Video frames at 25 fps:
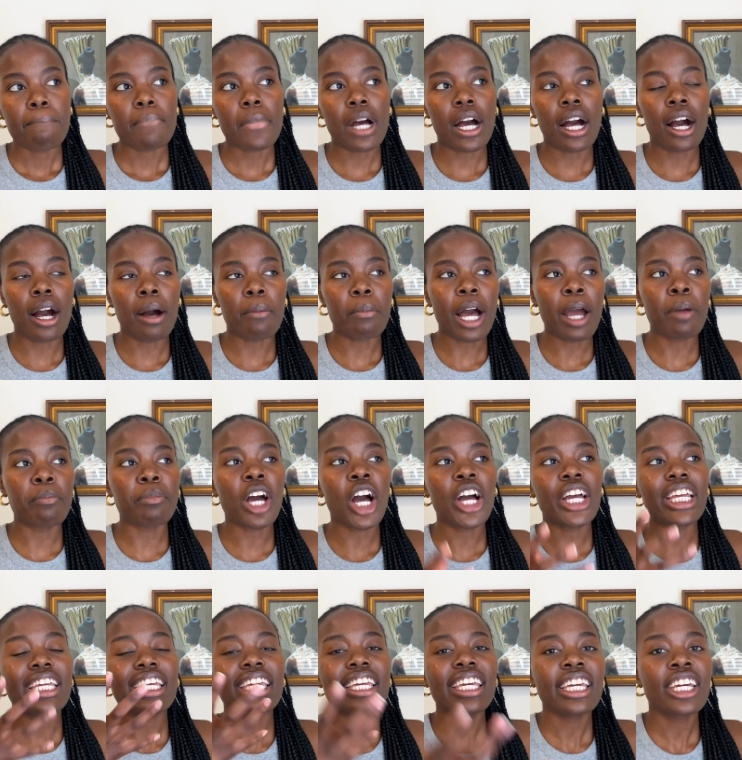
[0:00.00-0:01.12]
um, I'm
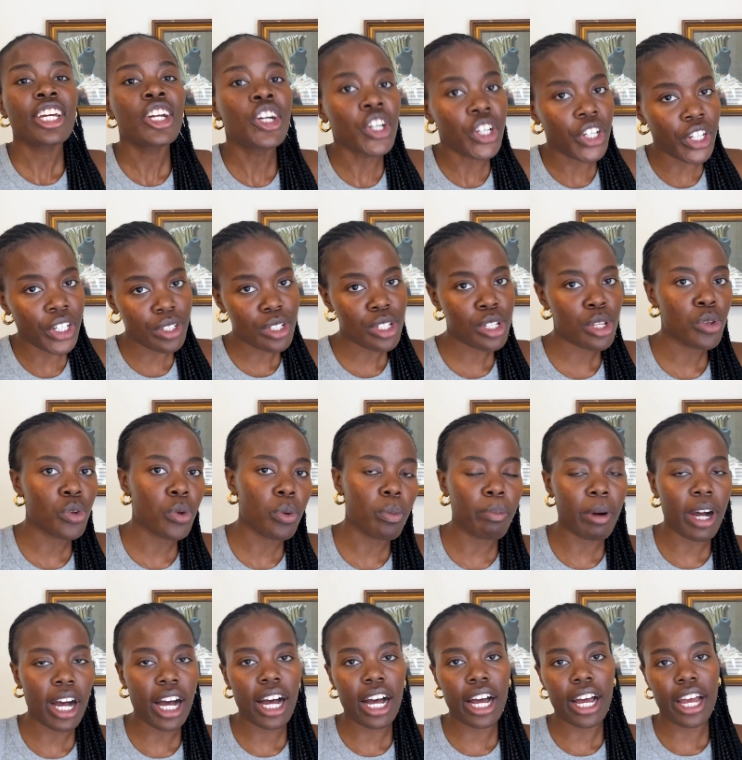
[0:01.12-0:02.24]
not eager to
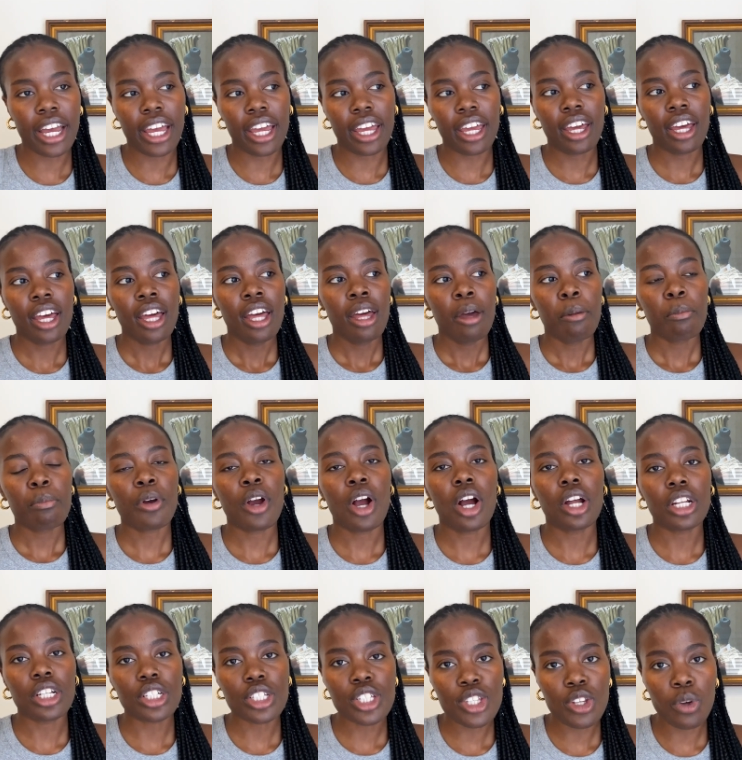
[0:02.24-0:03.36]
buy
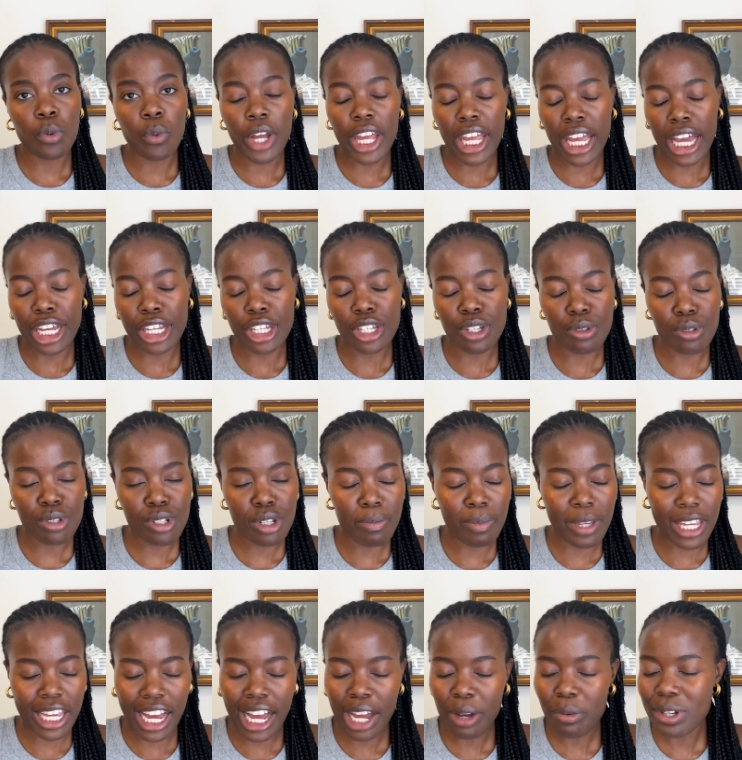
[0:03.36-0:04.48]
products the way I used to
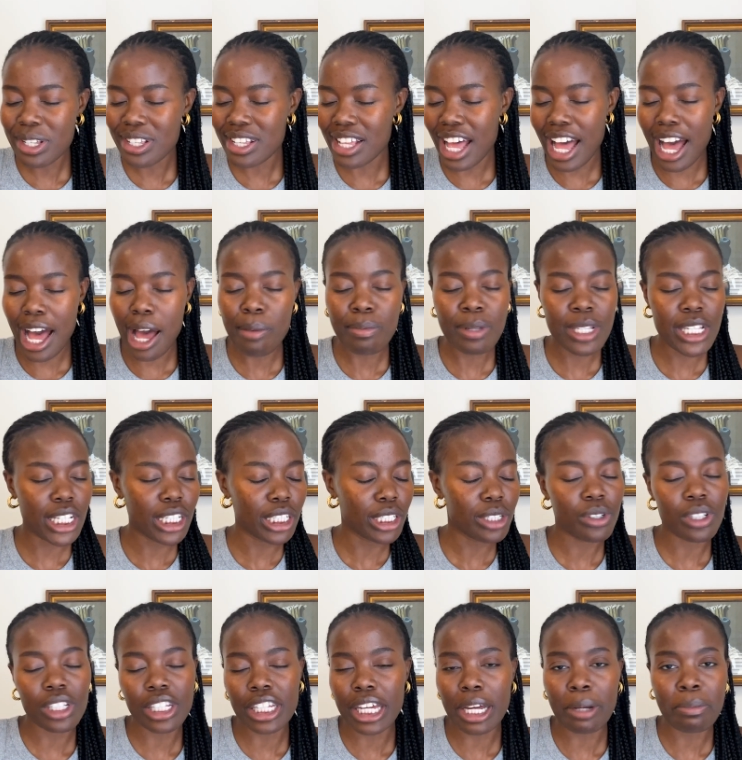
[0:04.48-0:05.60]
be. I was
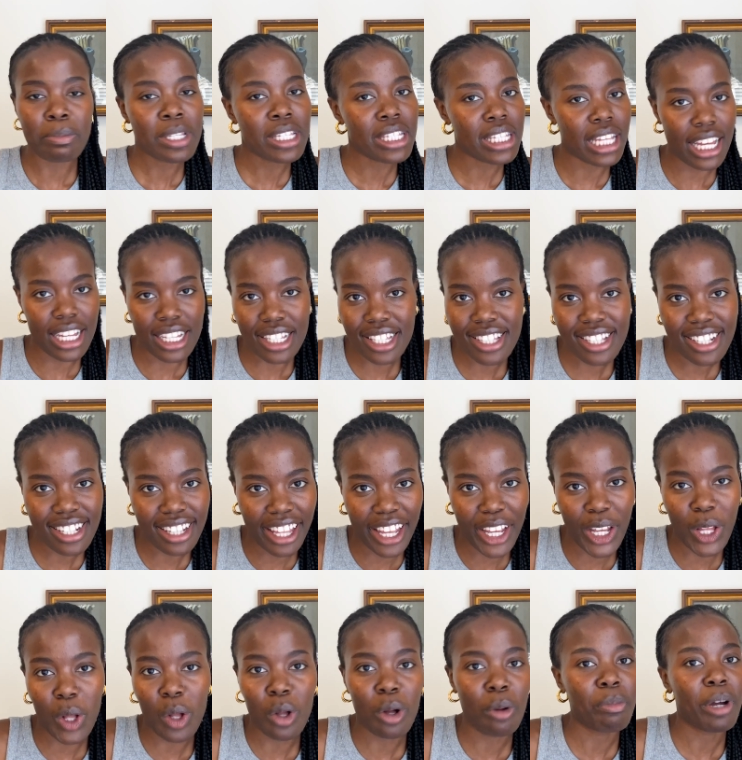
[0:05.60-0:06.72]
absolutely obsessed. Like
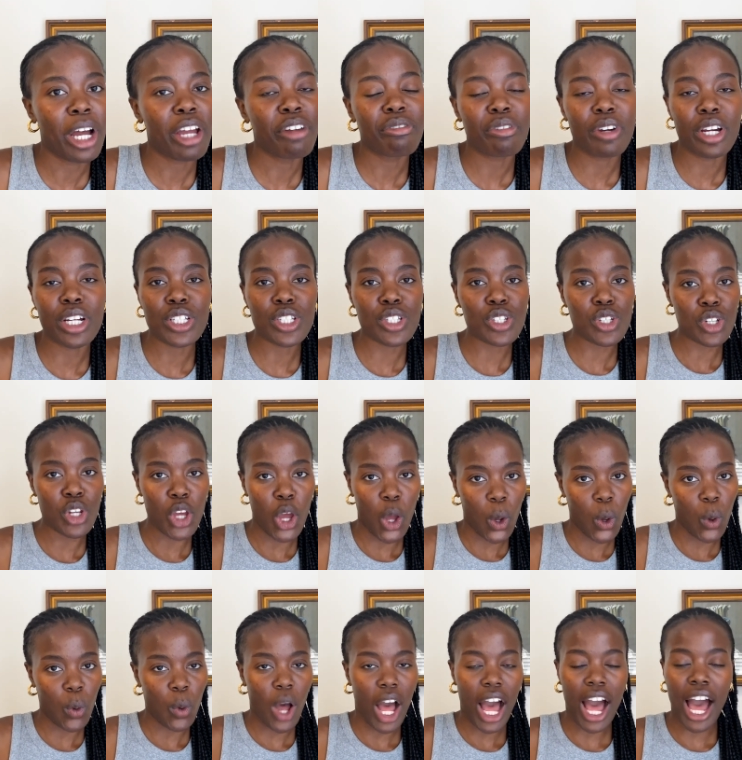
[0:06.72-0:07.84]
all my friends
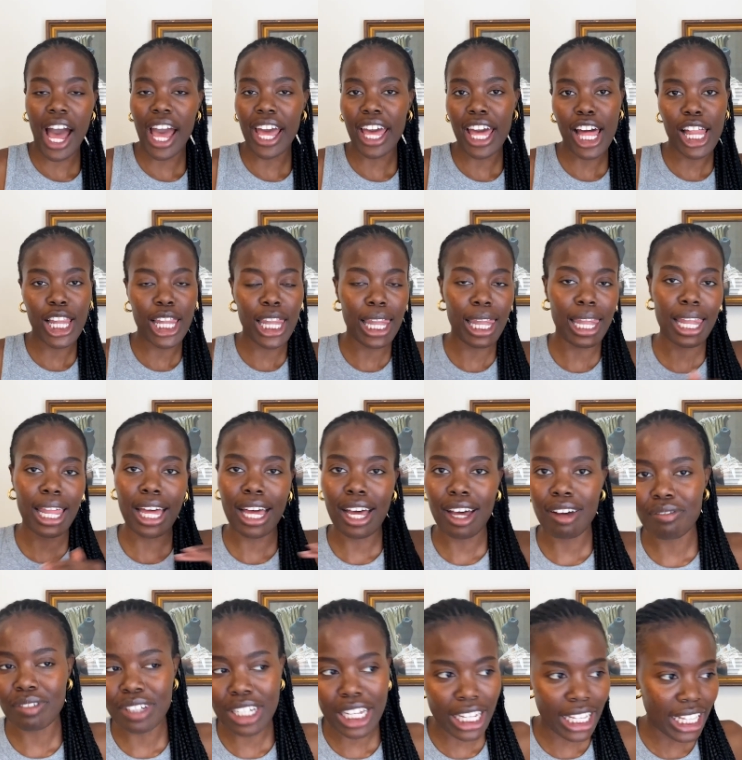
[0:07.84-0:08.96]
know, I
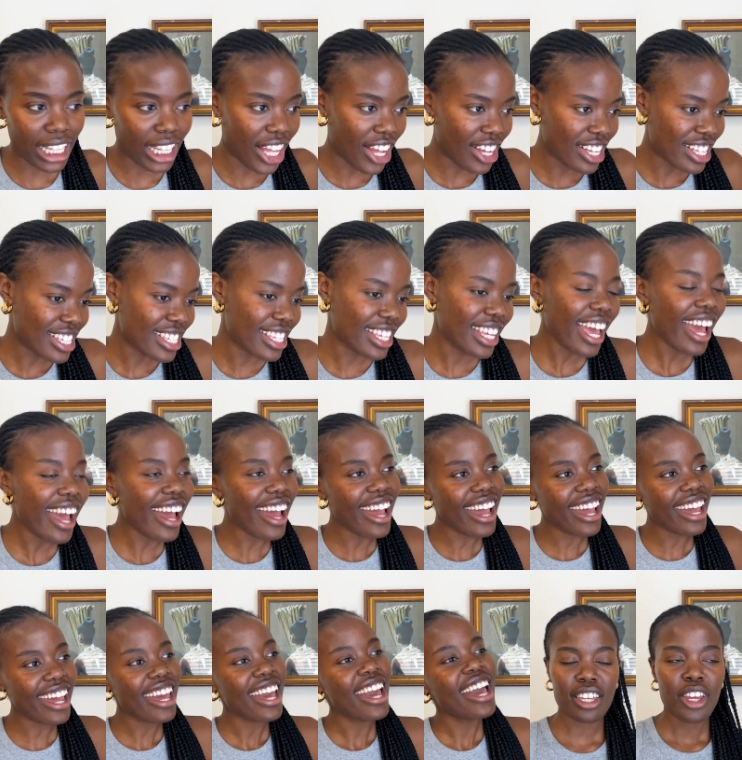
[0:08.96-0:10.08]
loved
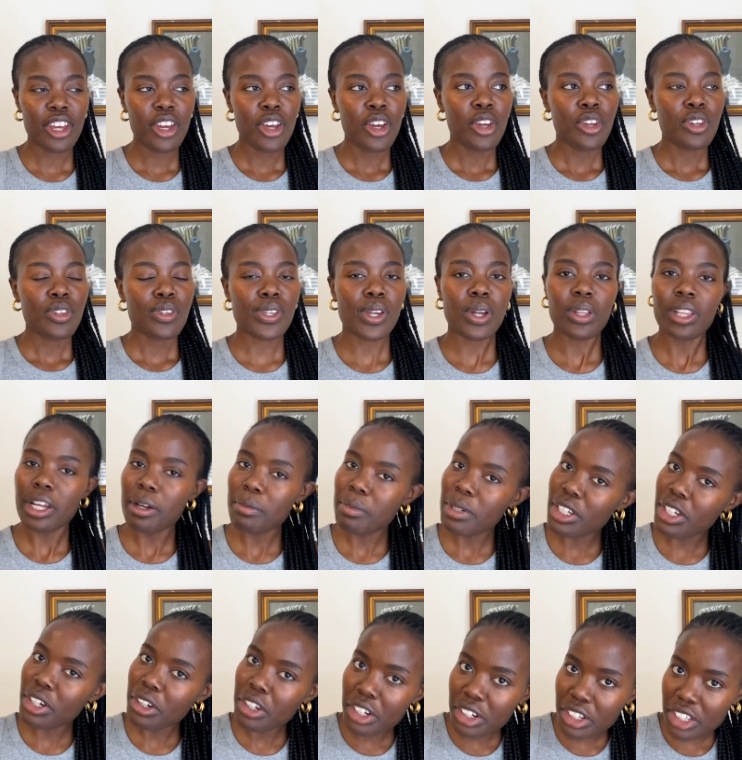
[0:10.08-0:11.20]
Glossier. So let me
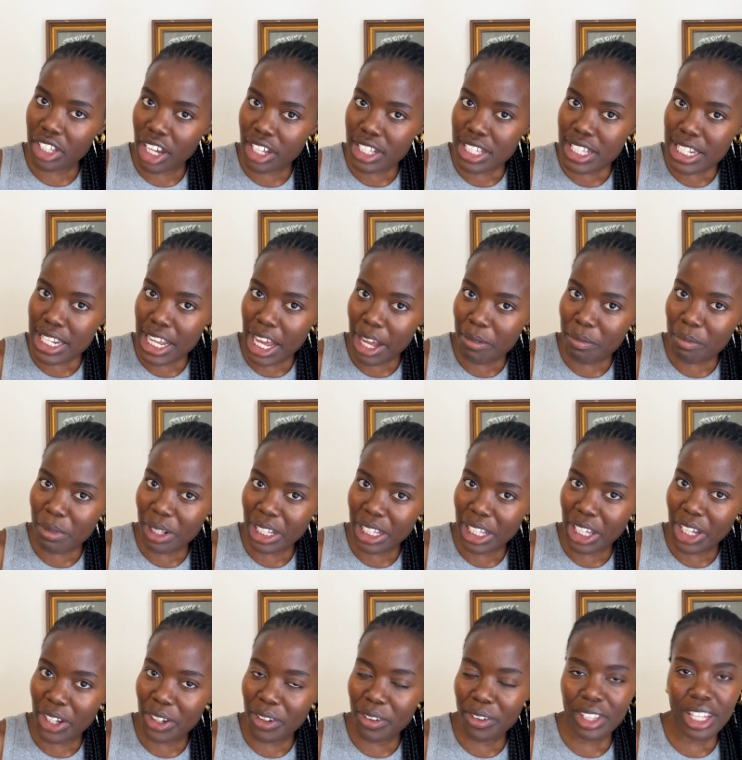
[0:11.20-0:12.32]
know your thoughts down
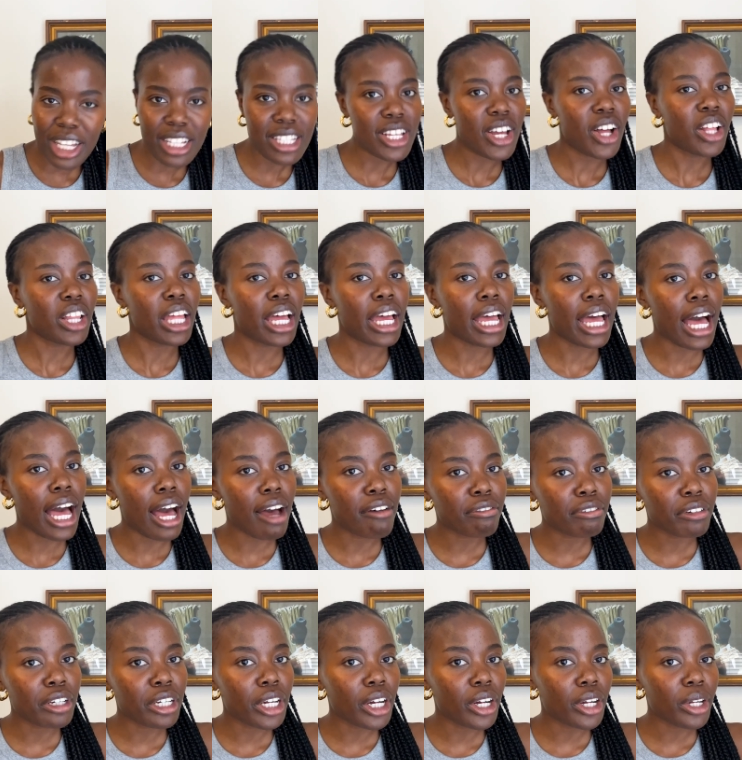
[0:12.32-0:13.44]
below. That's all I have
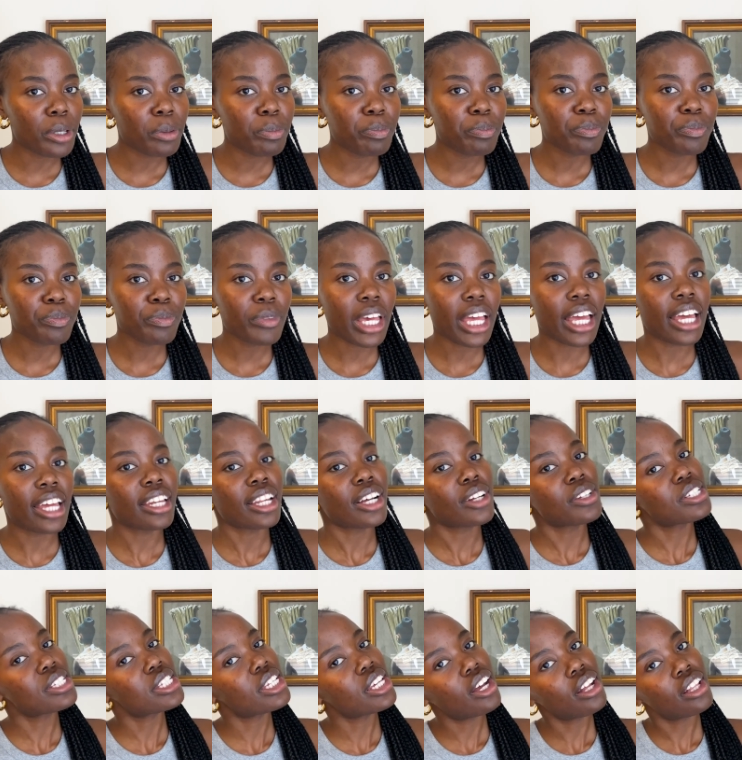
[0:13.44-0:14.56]
for y'all, and I'll
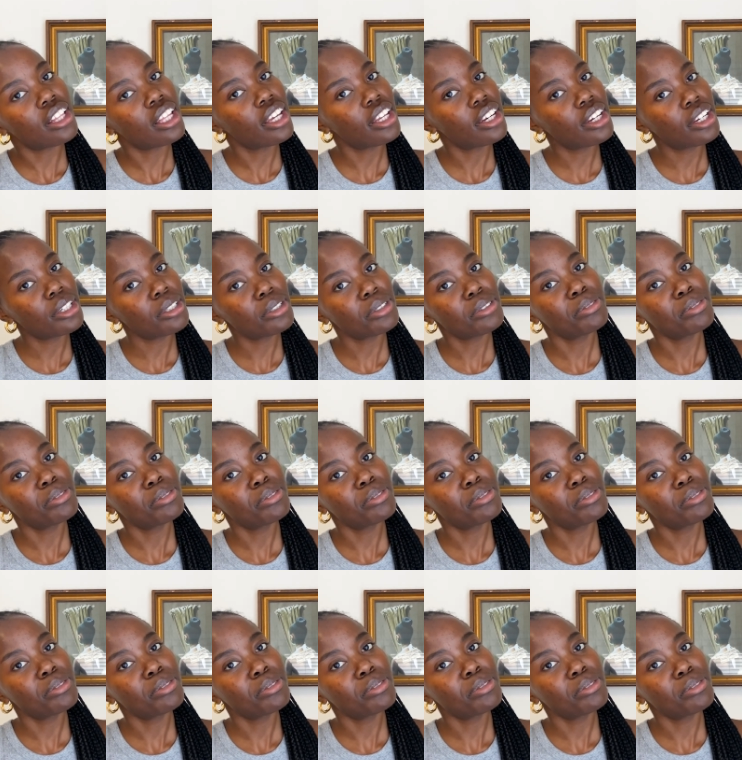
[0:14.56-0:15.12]
see y'all later.